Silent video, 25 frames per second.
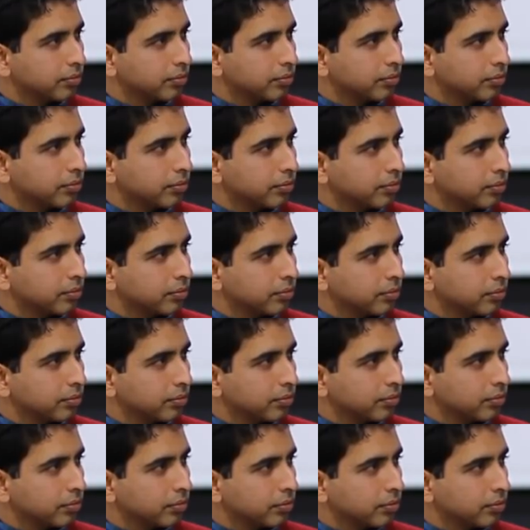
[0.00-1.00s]

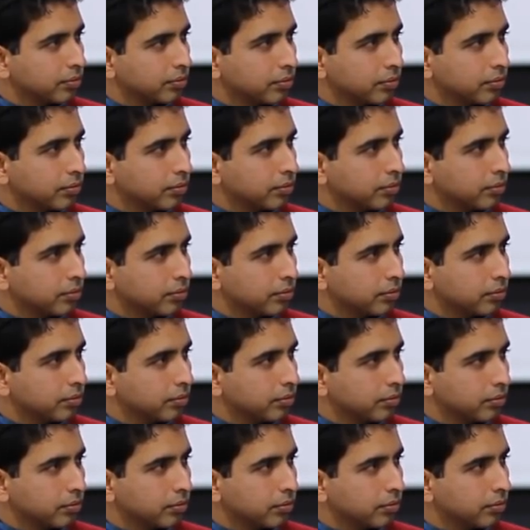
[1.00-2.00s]

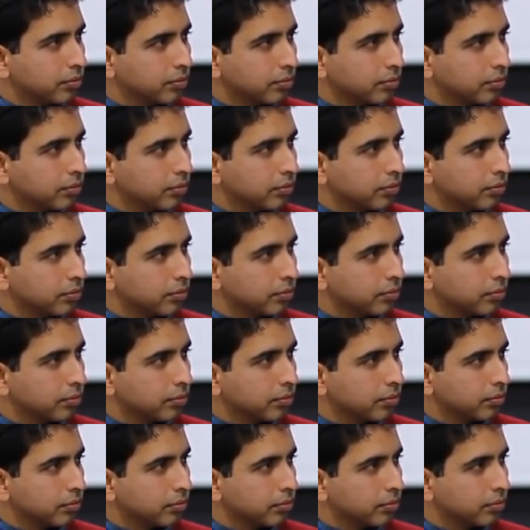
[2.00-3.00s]

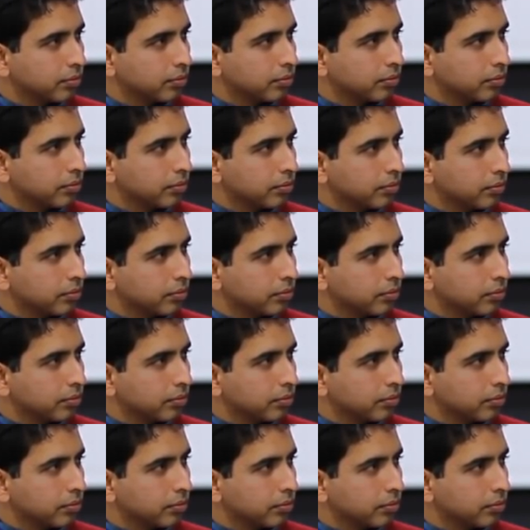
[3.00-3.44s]
No words are spoken by the person on screen.